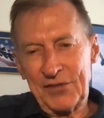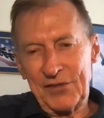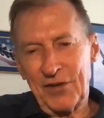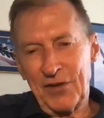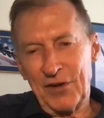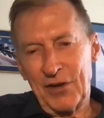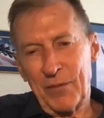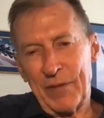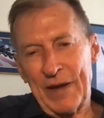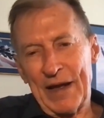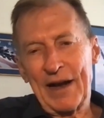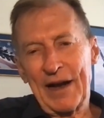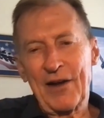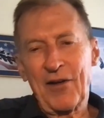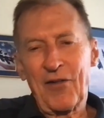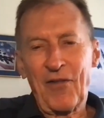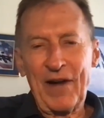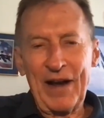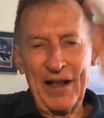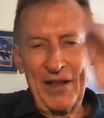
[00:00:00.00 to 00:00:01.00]
So you go back
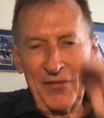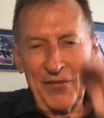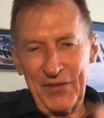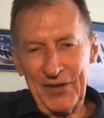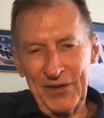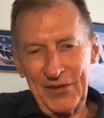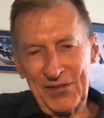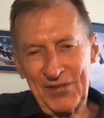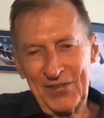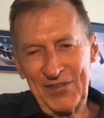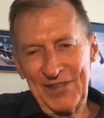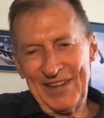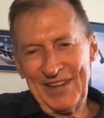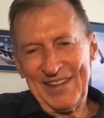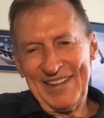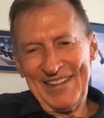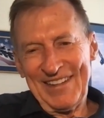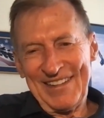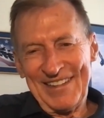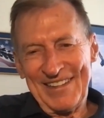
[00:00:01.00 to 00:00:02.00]
around this,
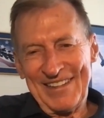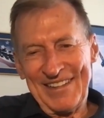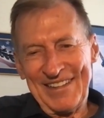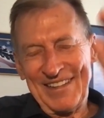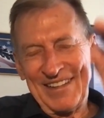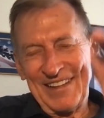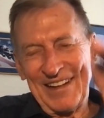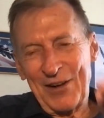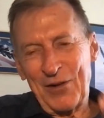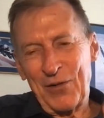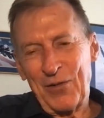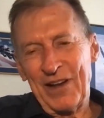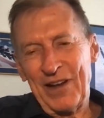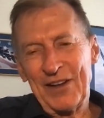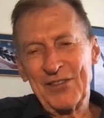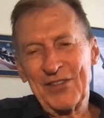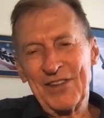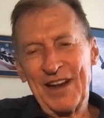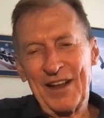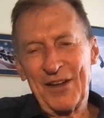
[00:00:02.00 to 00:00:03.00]

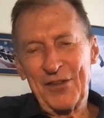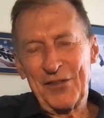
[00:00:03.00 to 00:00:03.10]
it's not a